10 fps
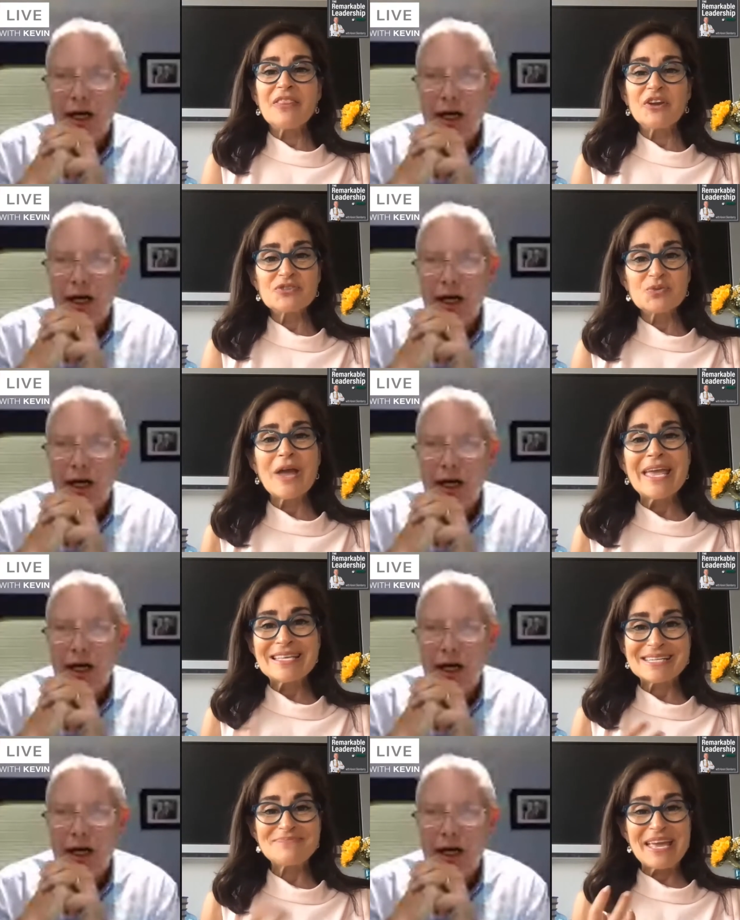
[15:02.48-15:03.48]
Speaker 1: there's
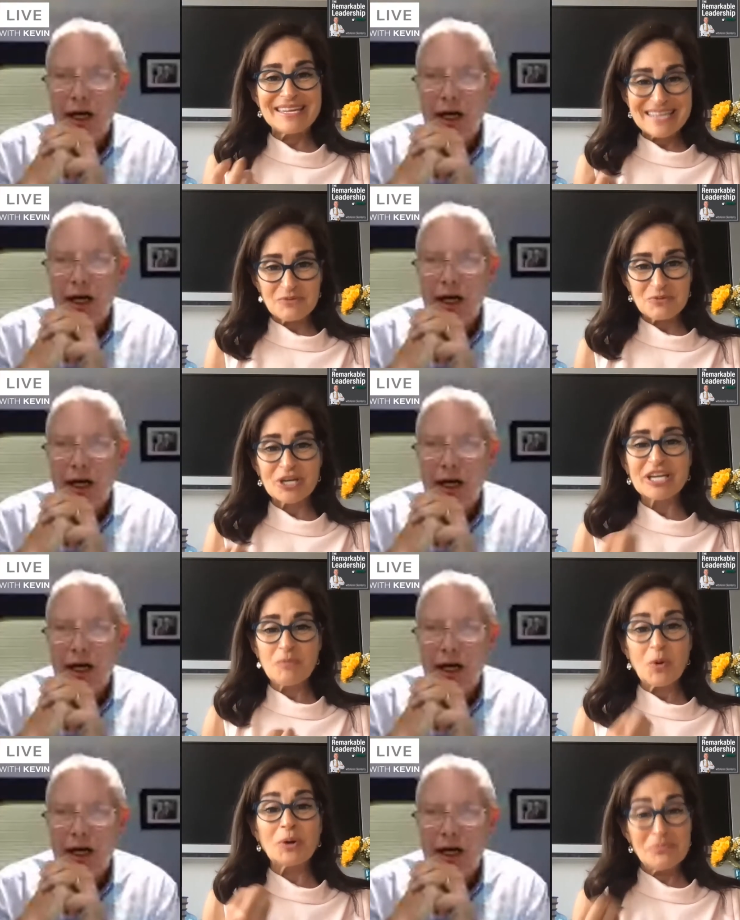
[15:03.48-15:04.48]
ways to make
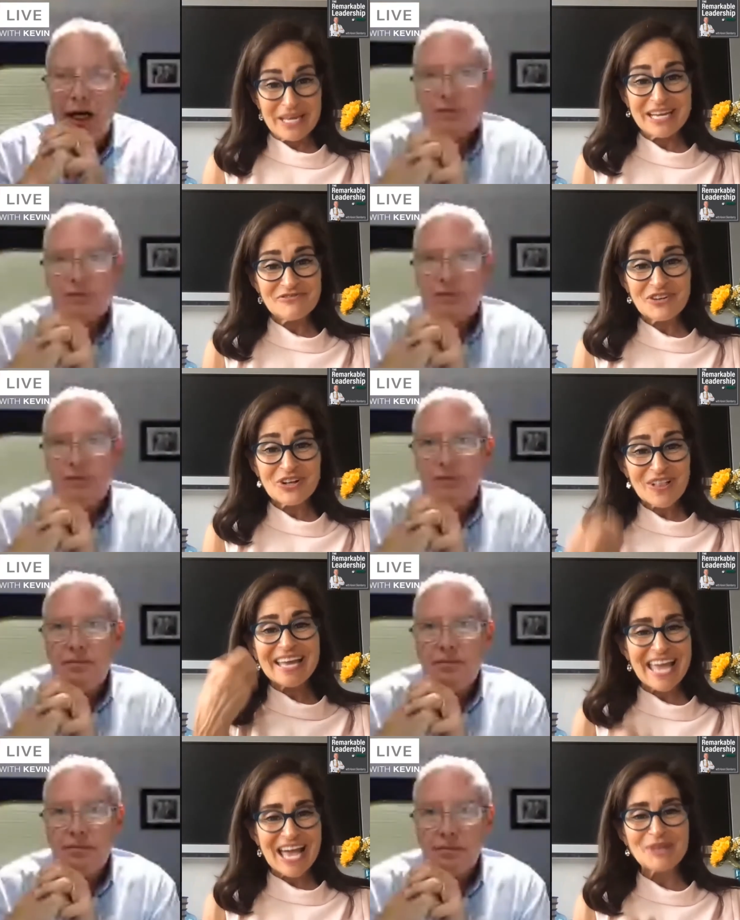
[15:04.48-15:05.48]
networking more meaningful
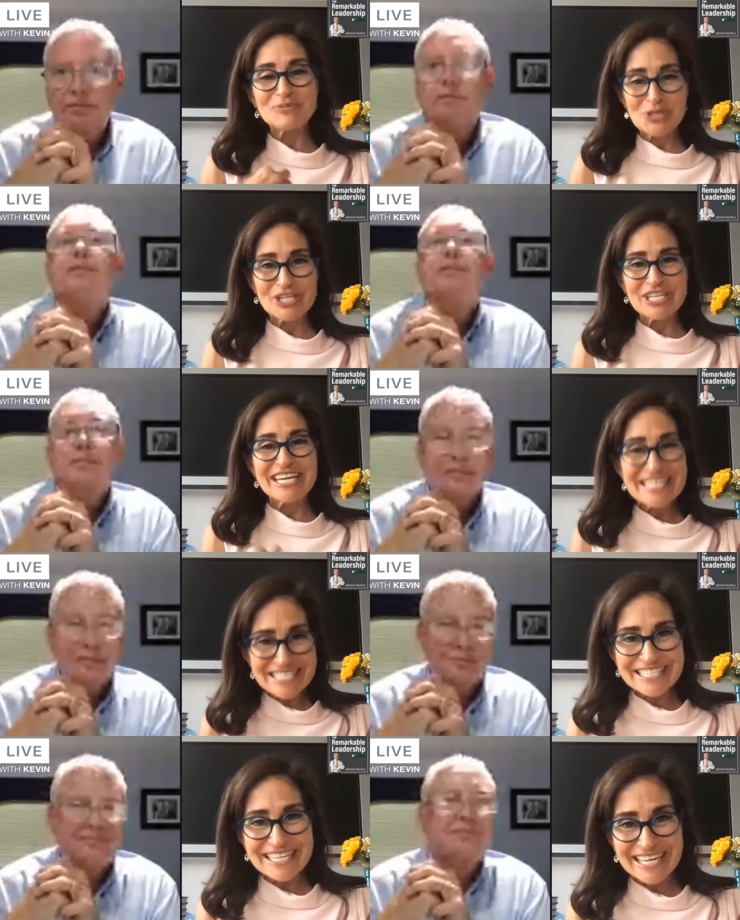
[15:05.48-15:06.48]
and help turn it
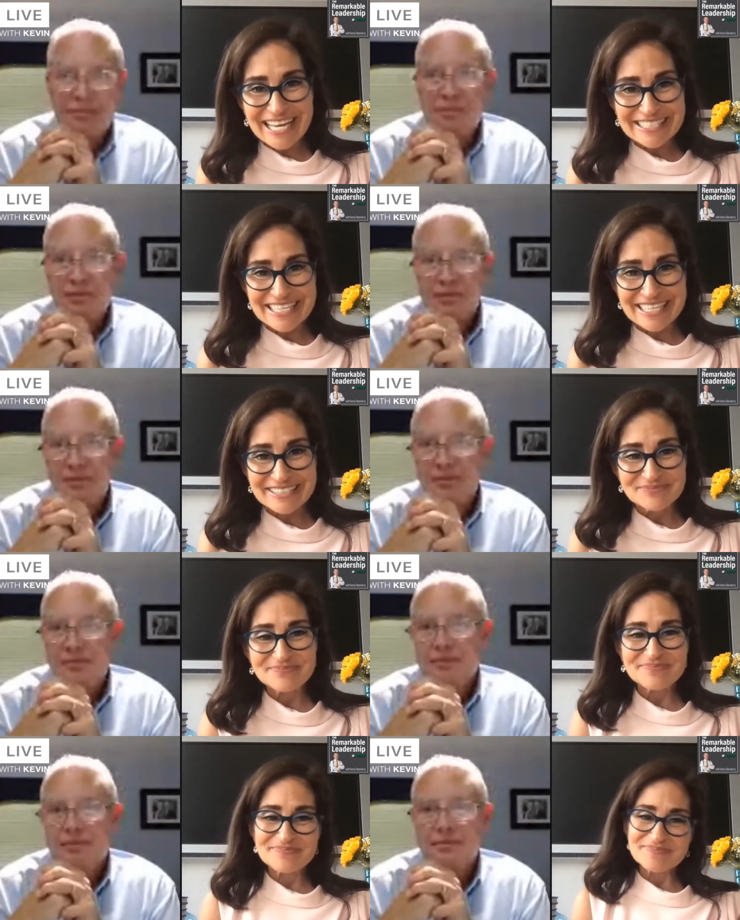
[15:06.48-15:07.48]
into connecting.
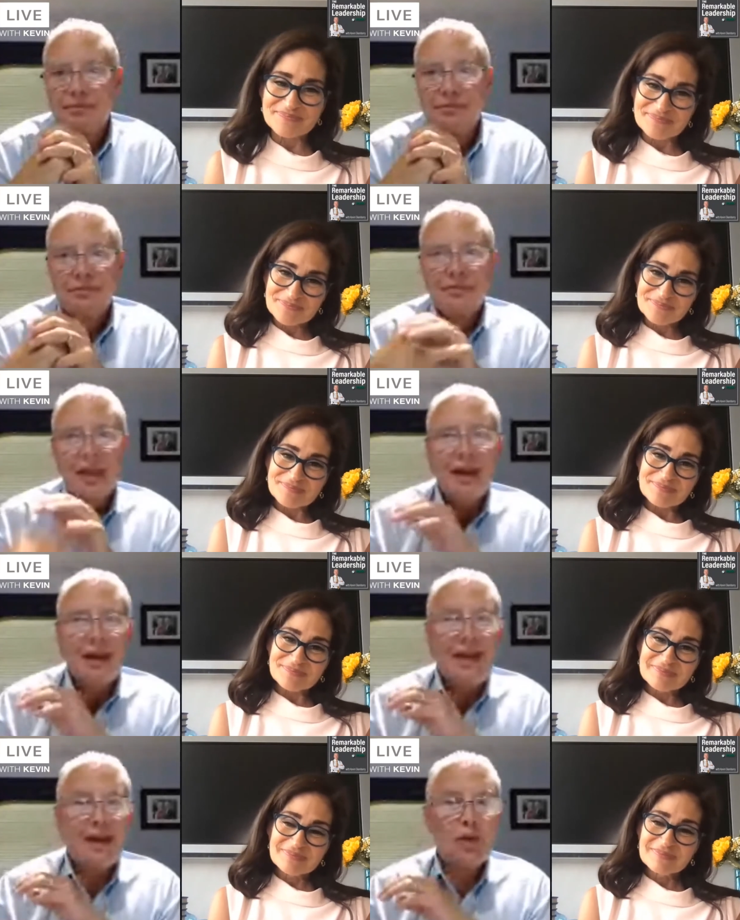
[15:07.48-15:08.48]

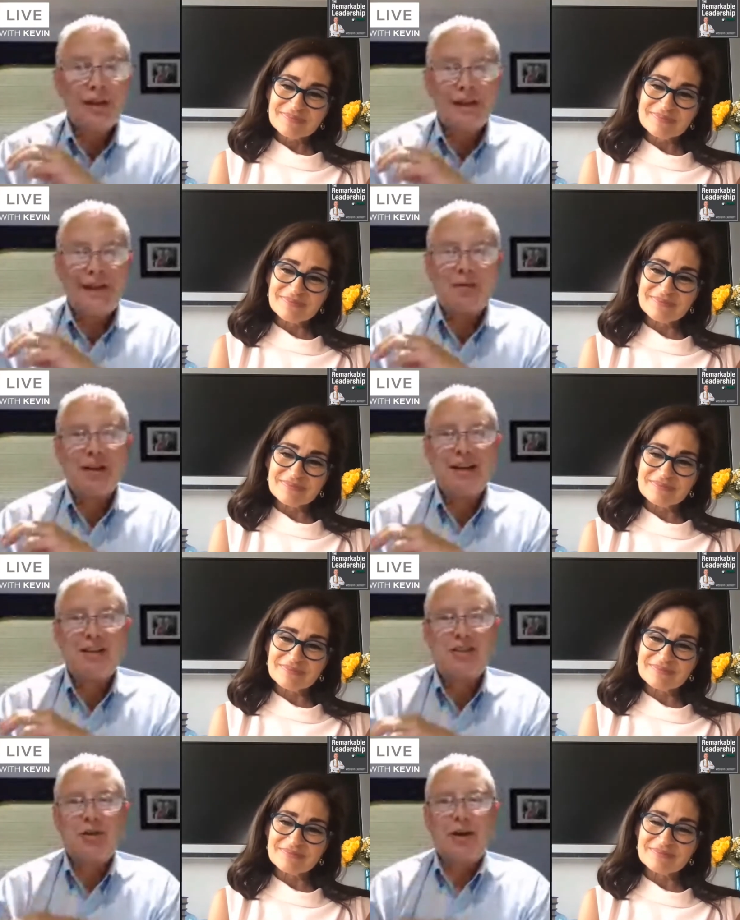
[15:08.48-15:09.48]
Speaker 2: And that
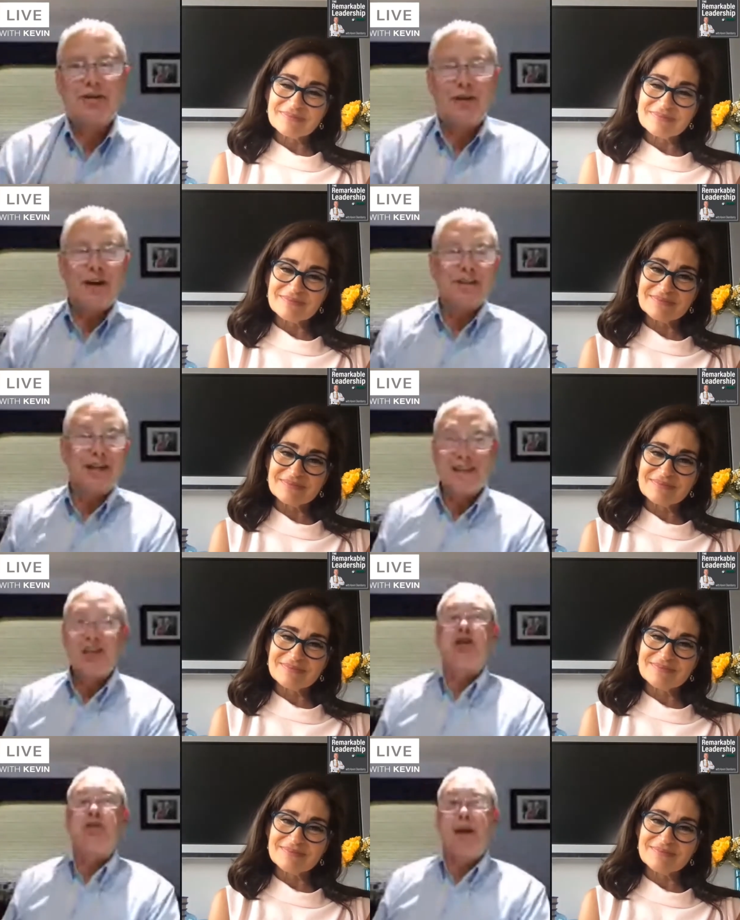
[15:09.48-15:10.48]
relates to a phrase I
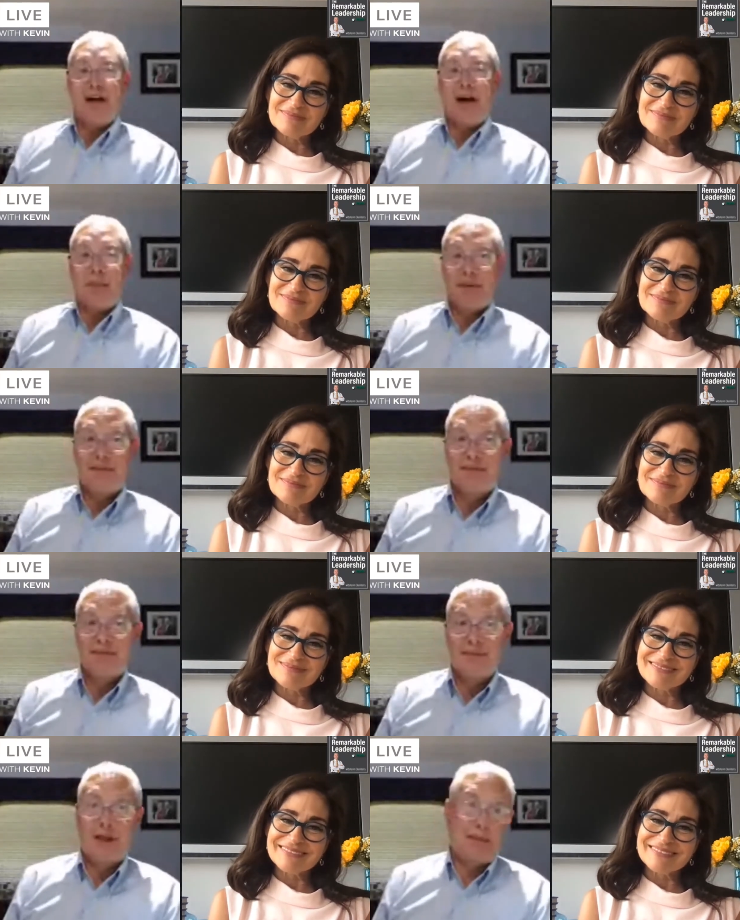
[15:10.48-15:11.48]
think you made up.
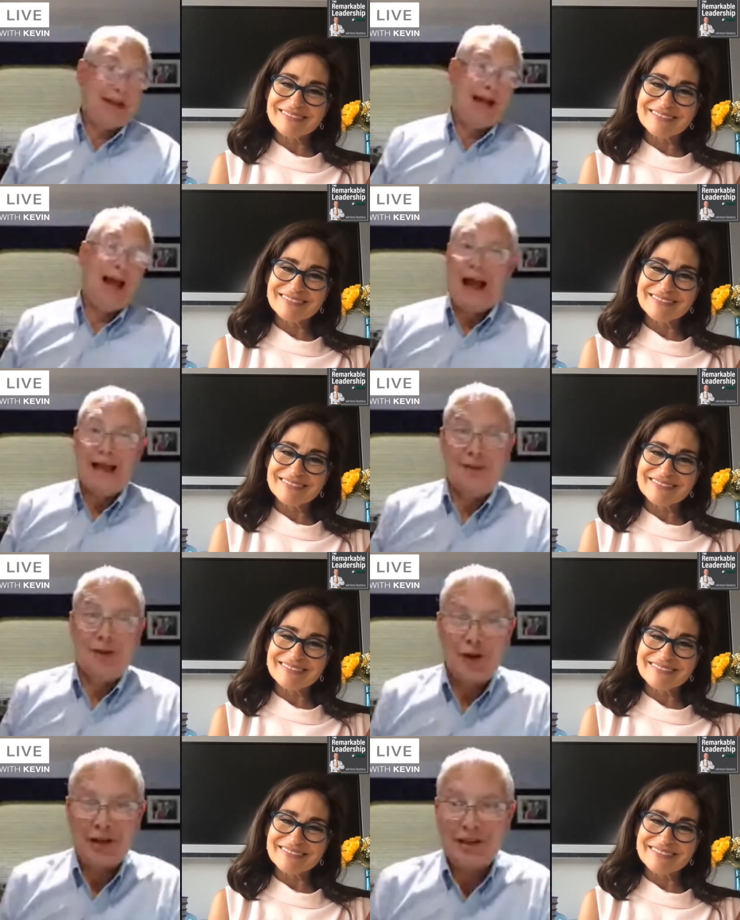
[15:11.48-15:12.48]
I mean, I
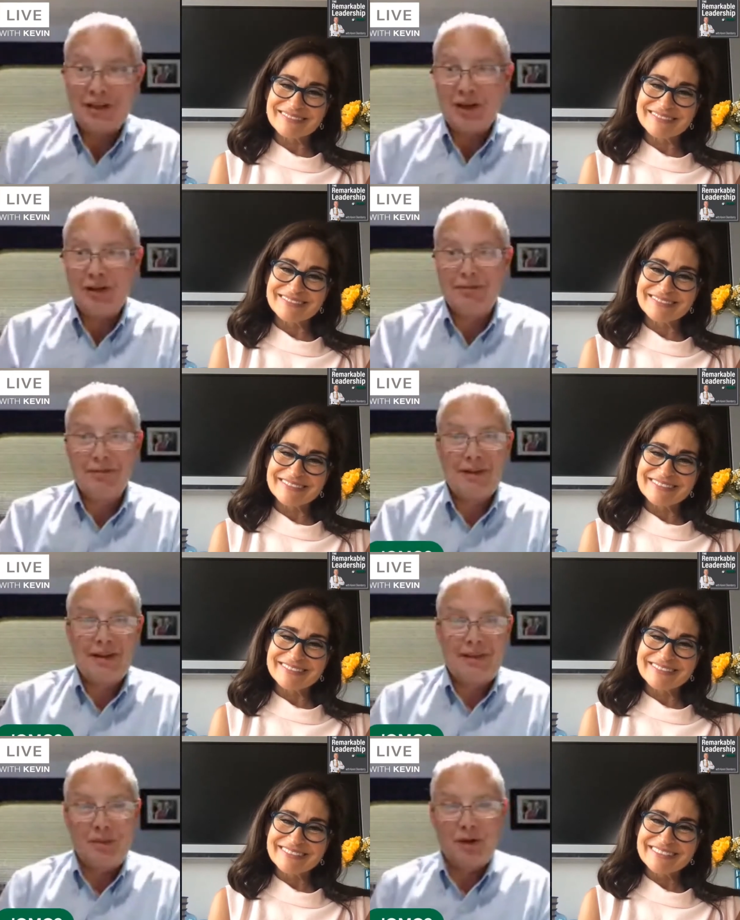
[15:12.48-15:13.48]
never heard it until
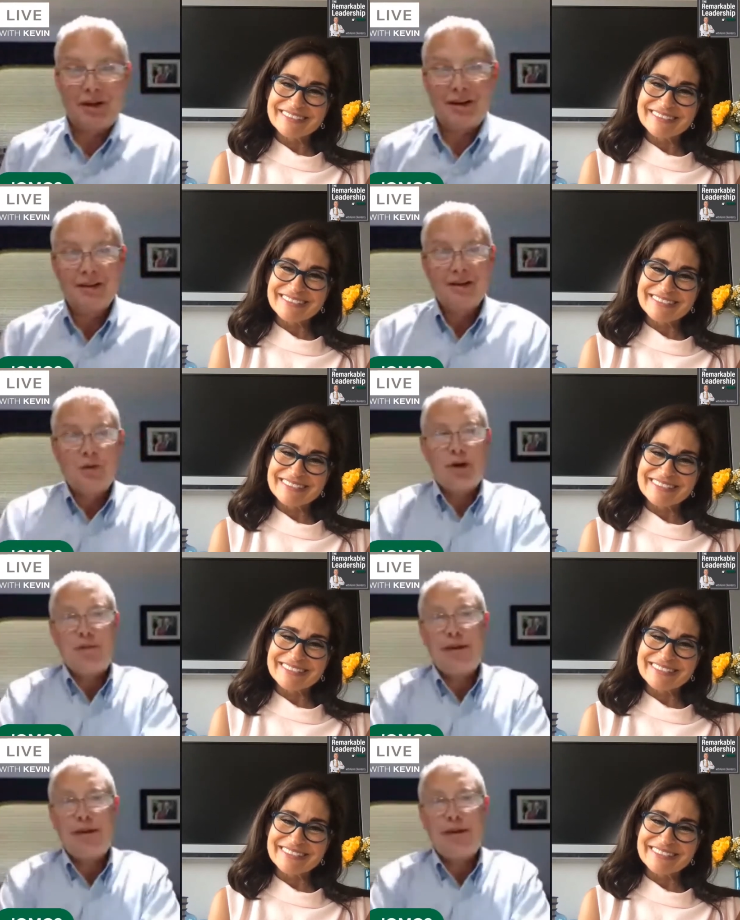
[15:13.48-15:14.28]
in the book. What do